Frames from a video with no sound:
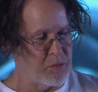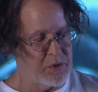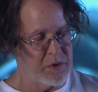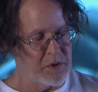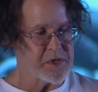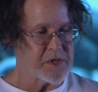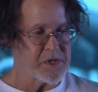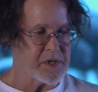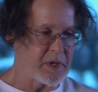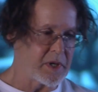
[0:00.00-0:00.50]
real
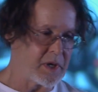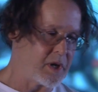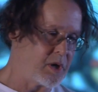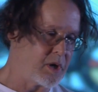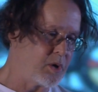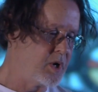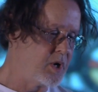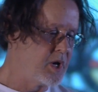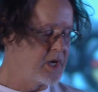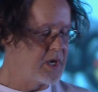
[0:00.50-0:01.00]

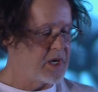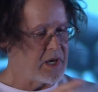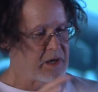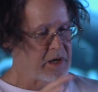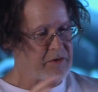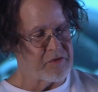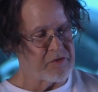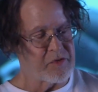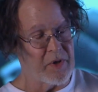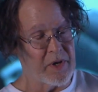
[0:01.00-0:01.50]
slow in
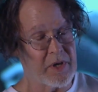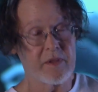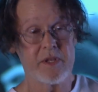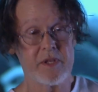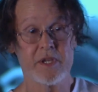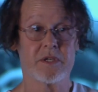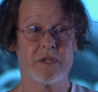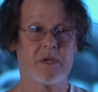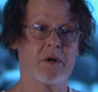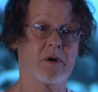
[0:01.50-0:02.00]
front of
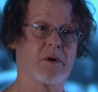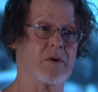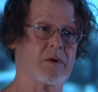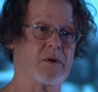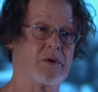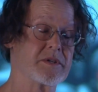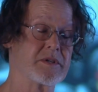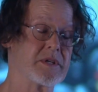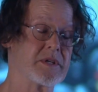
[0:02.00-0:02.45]
these girls,